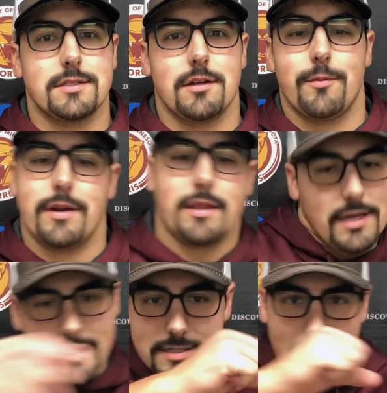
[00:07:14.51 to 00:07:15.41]
a little bit of
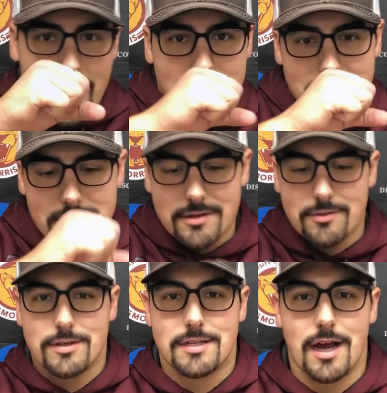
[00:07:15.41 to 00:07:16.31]
this action,
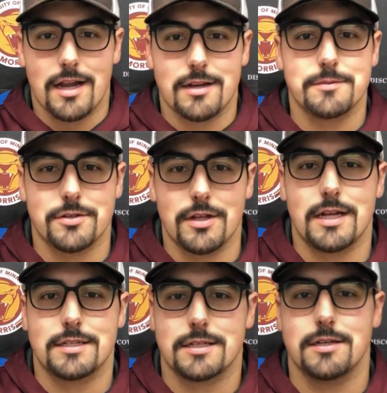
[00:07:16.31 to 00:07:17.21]
we taught them, so
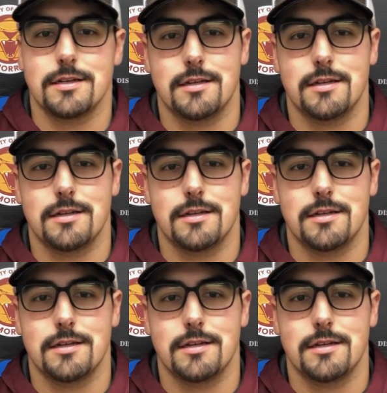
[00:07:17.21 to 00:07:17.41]
that's good.